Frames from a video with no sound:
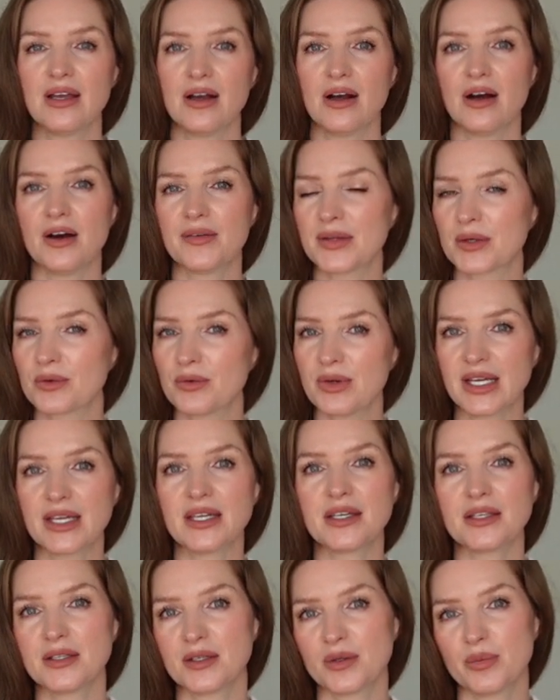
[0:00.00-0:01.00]
on a
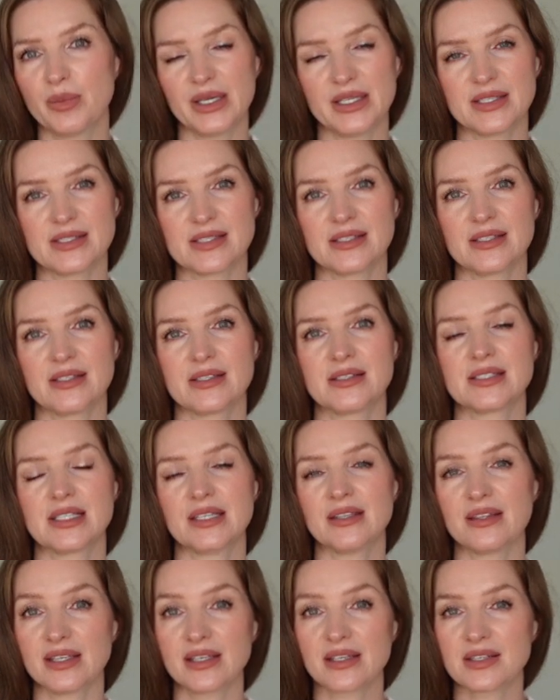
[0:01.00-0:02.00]
regular basis, I
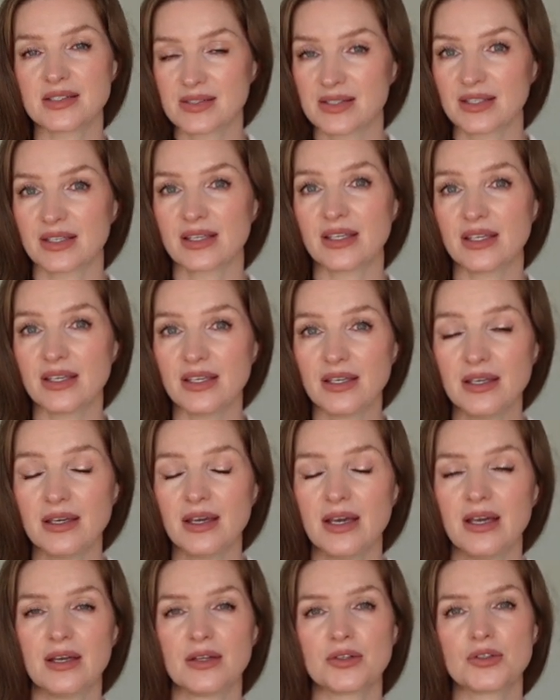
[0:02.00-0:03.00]
think is the key
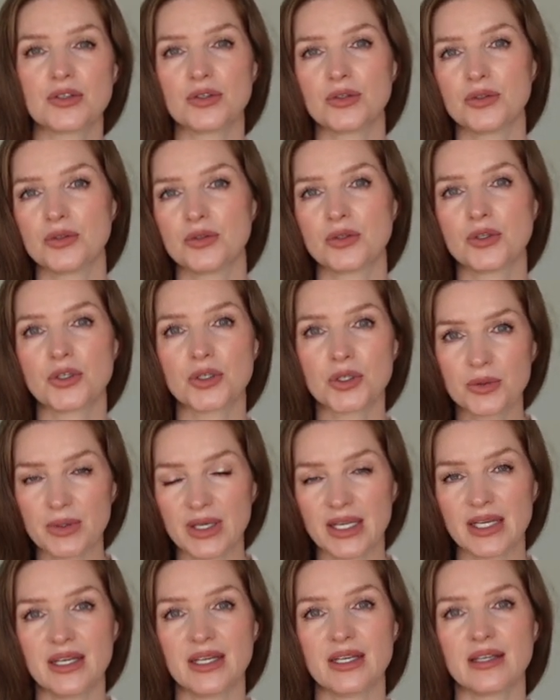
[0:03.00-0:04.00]
to
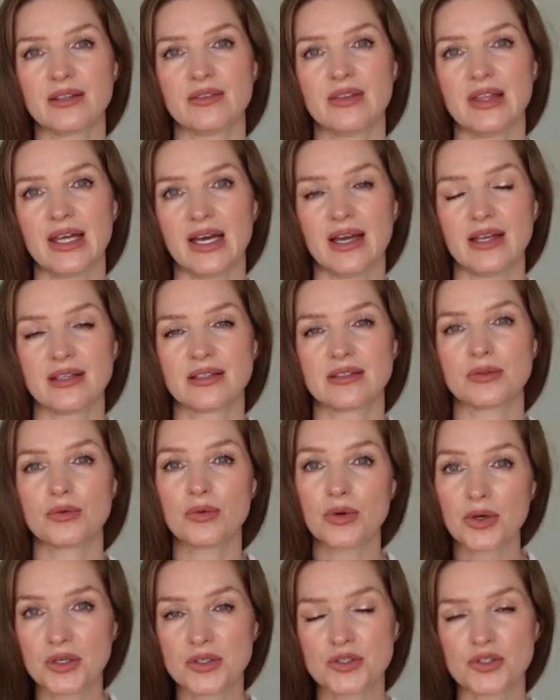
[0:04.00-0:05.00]
curating that
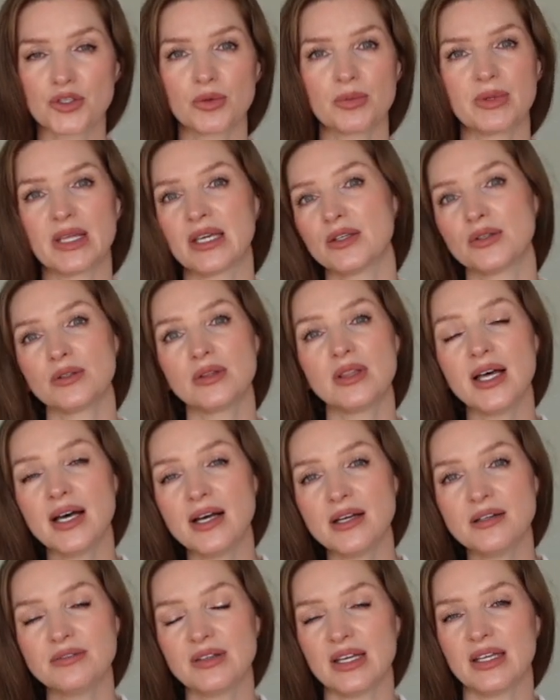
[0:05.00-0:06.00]
wardrobe that you
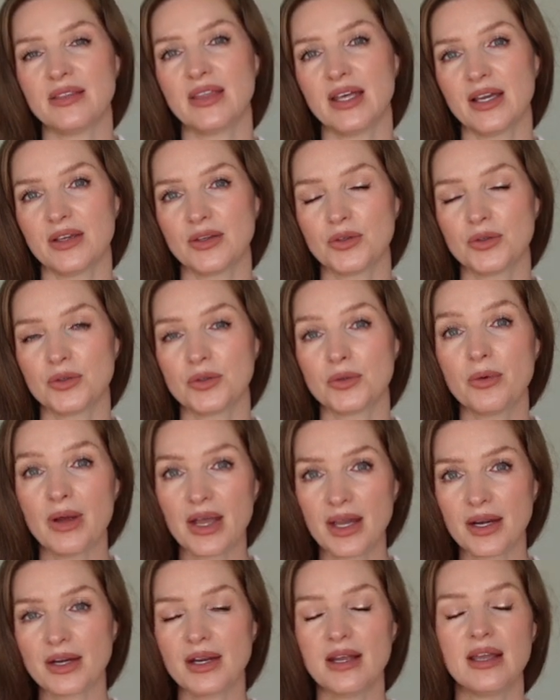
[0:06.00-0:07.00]
love and that you
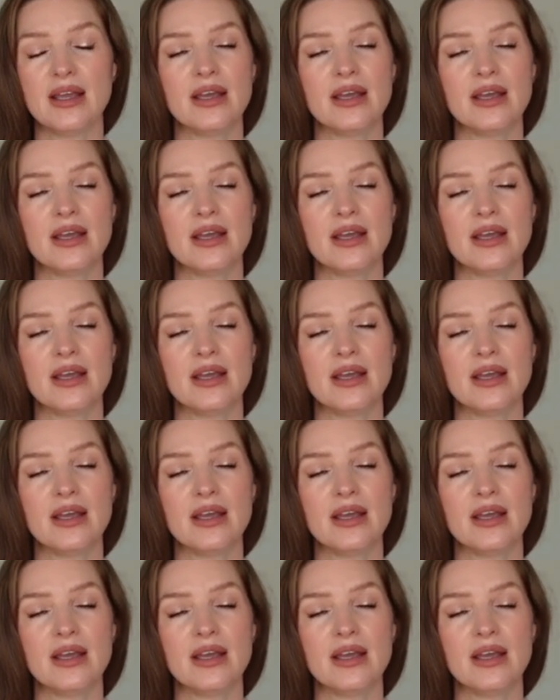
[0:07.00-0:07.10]
wear